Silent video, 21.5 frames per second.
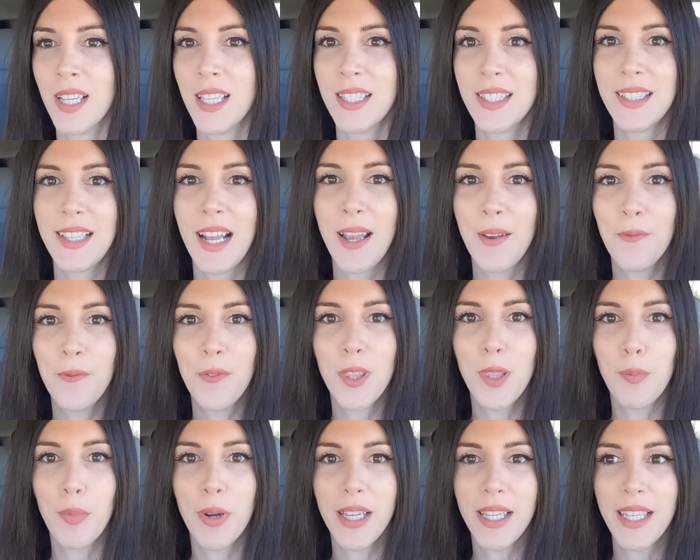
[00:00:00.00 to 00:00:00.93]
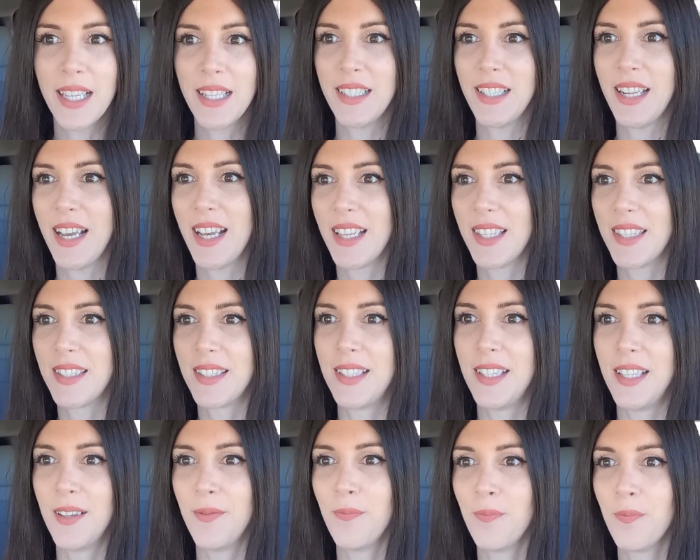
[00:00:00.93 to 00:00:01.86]
It's time for the braking
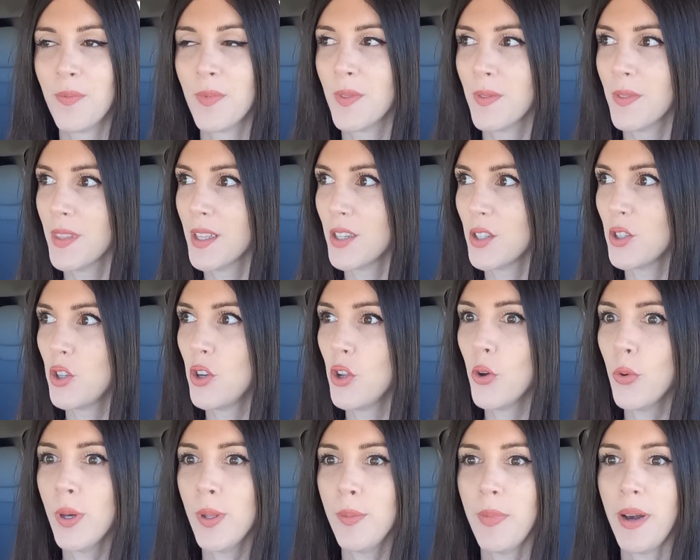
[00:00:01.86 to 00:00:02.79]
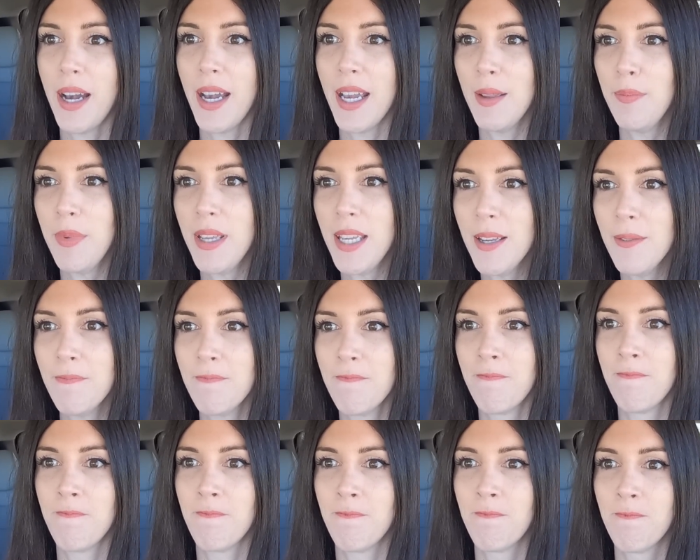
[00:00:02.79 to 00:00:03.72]
test. There's no one behind me.
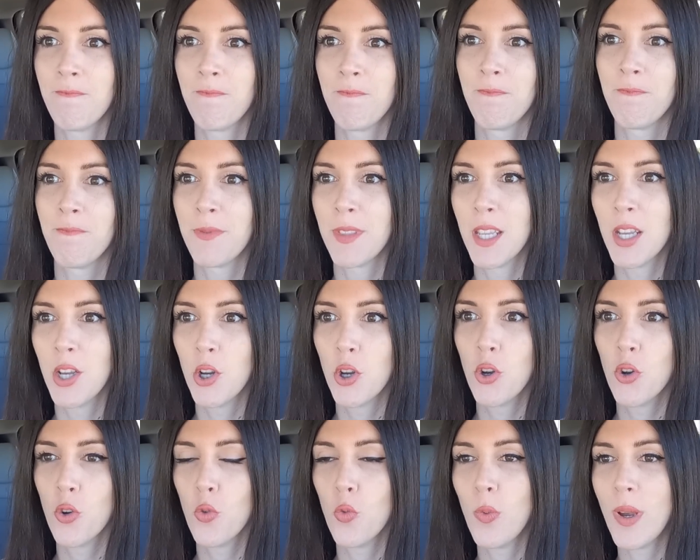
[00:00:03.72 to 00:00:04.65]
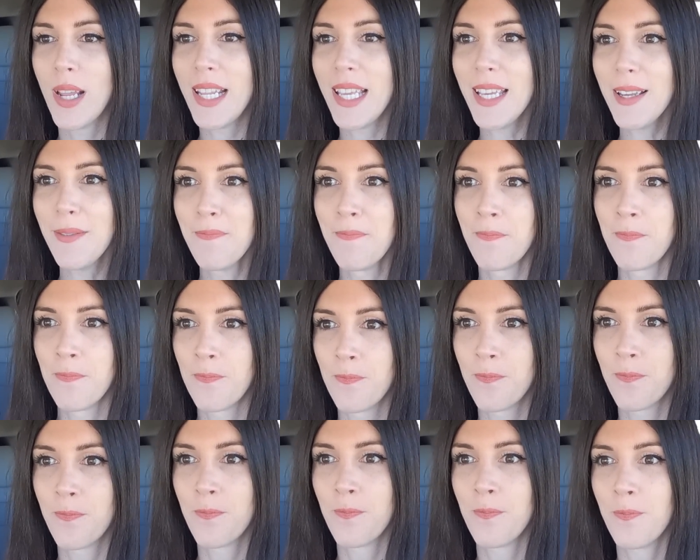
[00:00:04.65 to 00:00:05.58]
Ready?
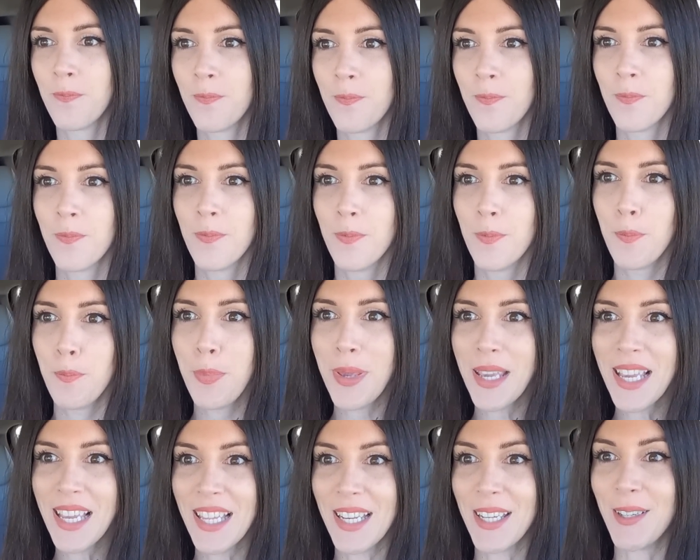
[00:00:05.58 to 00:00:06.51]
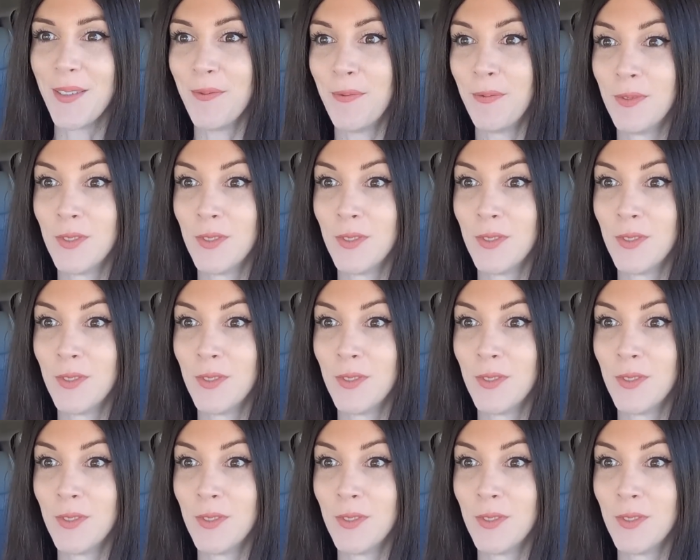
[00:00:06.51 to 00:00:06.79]
Begin.